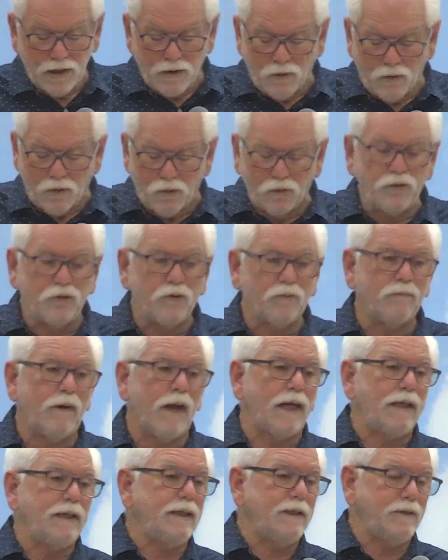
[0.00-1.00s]
all your
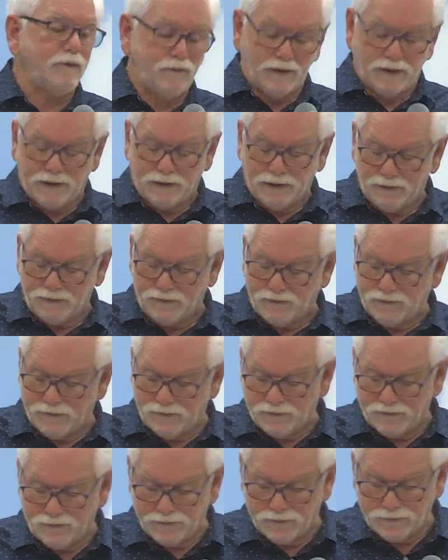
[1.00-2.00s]
mighty
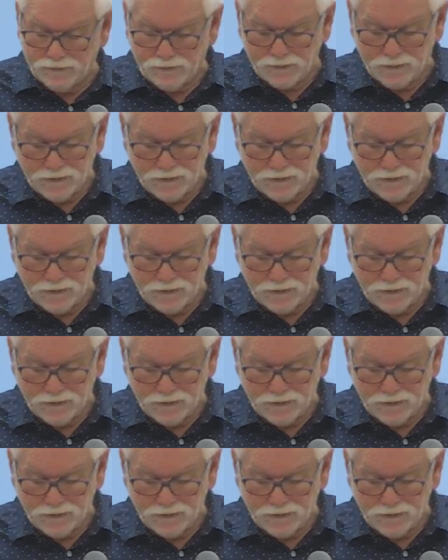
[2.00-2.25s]
deeds.